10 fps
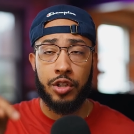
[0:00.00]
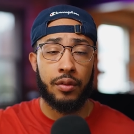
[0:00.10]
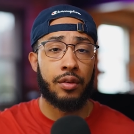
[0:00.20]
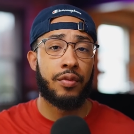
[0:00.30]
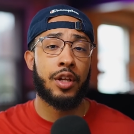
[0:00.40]
of
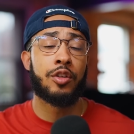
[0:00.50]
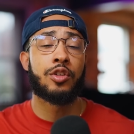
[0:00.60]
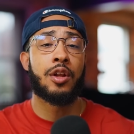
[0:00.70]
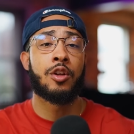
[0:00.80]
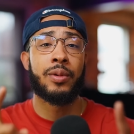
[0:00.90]
the video so
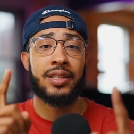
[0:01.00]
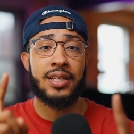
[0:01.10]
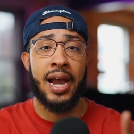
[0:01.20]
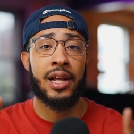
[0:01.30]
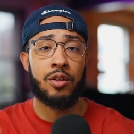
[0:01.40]
I know
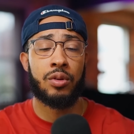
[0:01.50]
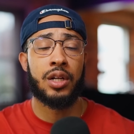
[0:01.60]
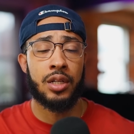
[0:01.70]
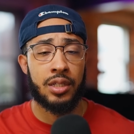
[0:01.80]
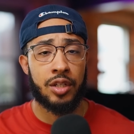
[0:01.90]
exactly what it
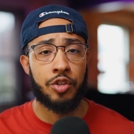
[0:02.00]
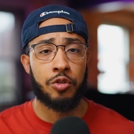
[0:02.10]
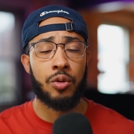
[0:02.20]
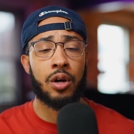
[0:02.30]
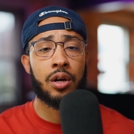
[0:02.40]
is that
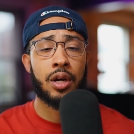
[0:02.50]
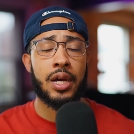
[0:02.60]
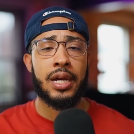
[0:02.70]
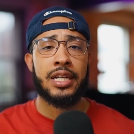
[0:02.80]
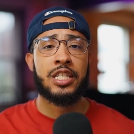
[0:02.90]
you are
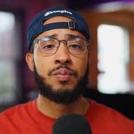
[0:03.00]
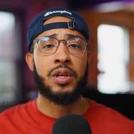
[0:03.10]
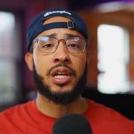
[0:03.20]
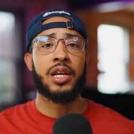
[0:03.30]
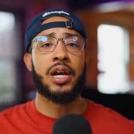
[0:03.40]

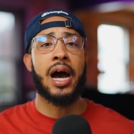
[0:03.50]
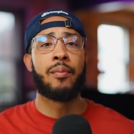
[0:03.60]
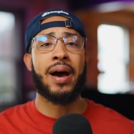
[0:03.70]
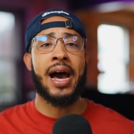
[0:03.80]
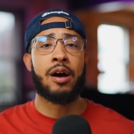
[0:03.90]
speaking
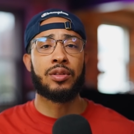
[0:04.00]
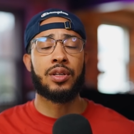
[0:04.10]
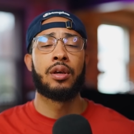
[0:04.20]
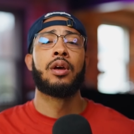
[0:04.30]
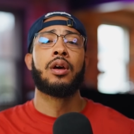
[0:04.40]
about.
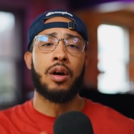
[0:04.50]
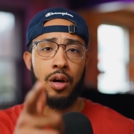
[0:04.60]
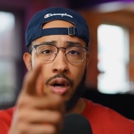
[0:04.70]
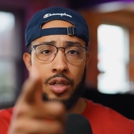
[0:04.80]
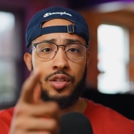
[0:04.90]

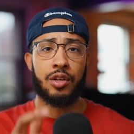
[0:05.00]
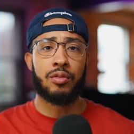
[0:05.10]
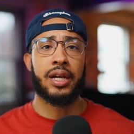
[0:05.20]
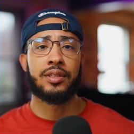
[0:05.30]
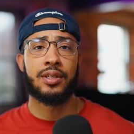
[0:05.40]
Until
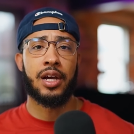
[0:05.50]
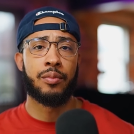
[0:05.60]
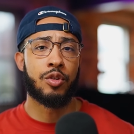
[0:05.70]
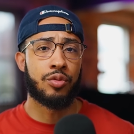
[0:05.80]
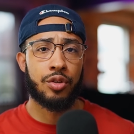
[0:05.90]
next time,
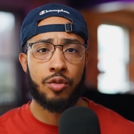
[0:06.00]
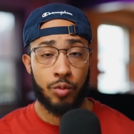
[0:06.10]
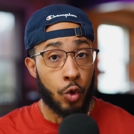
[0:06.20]
YouTube